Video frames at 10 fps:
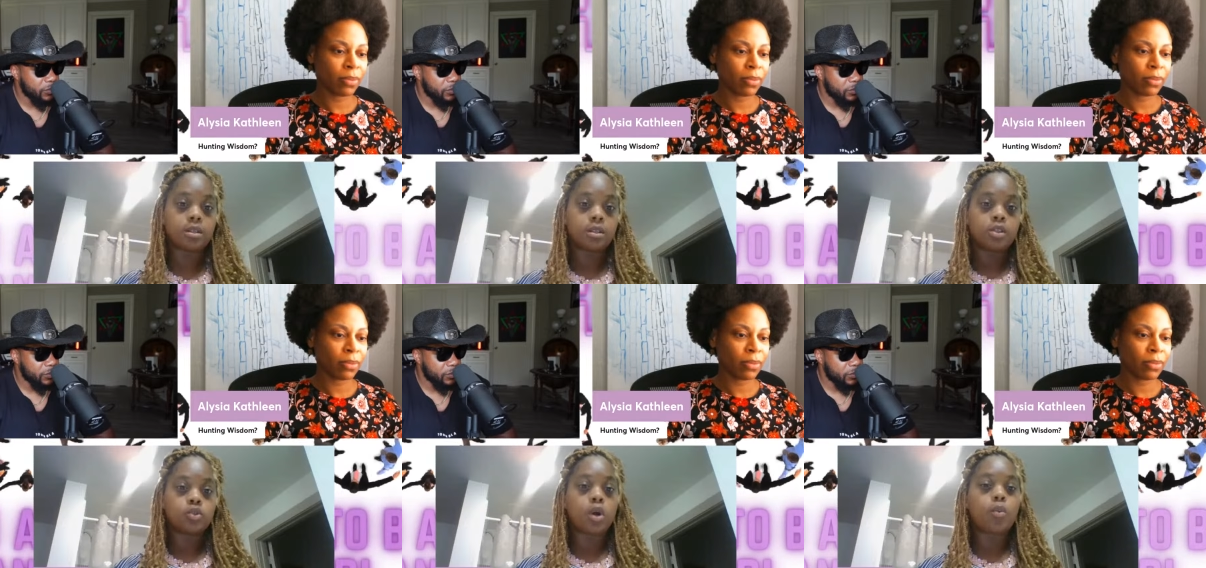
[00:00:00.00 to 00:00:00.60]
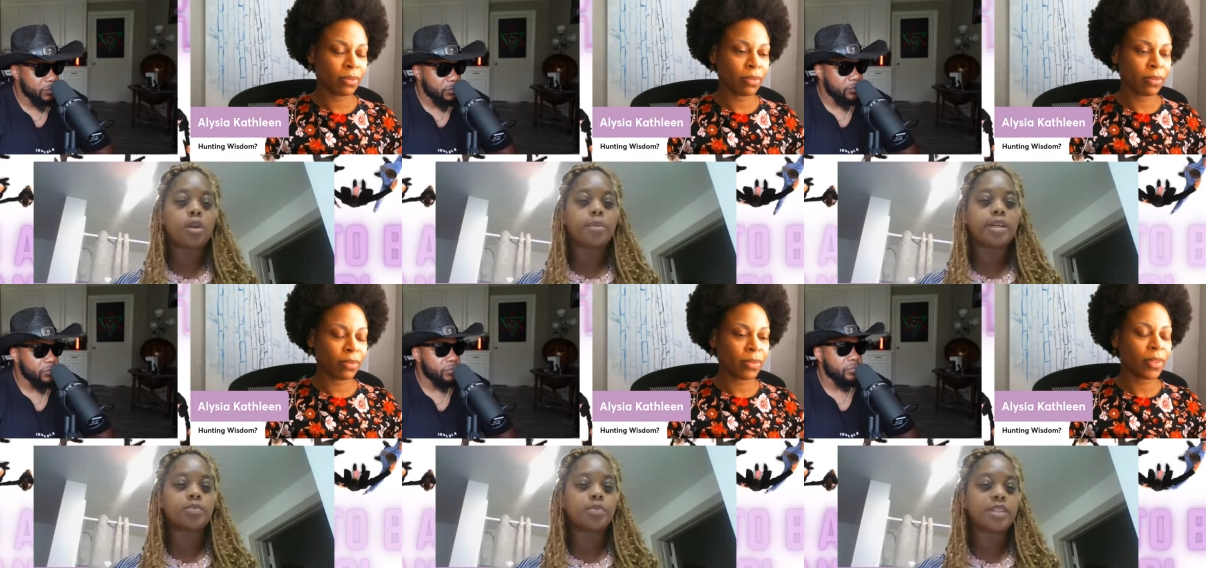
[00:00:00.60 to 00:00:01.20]
Speaker 1: So I want to be a
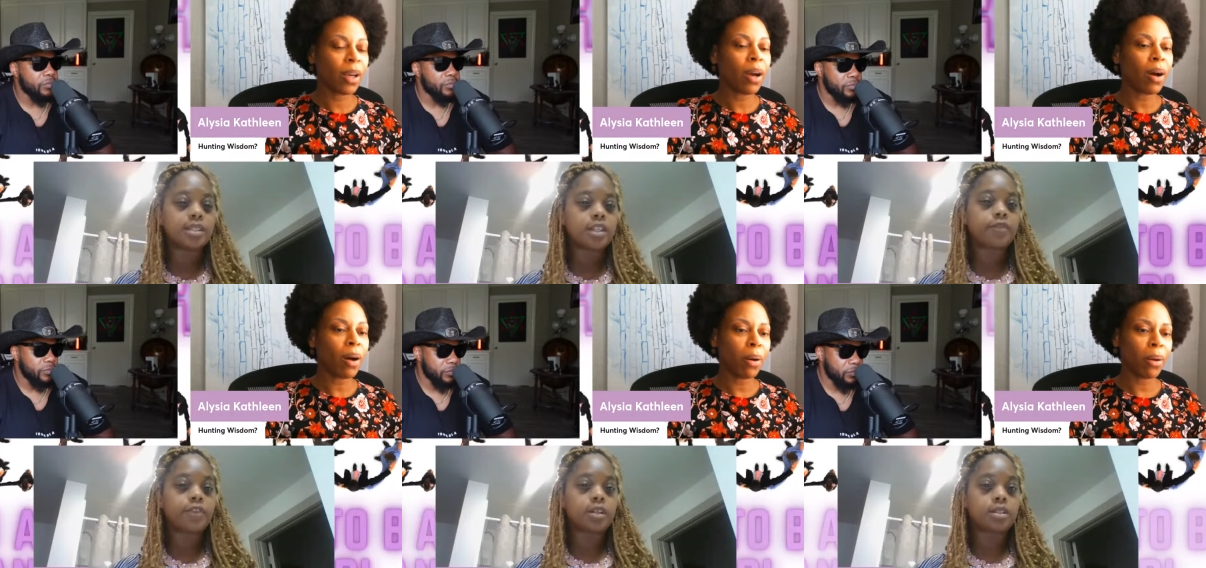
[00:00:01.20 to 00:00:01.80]
specific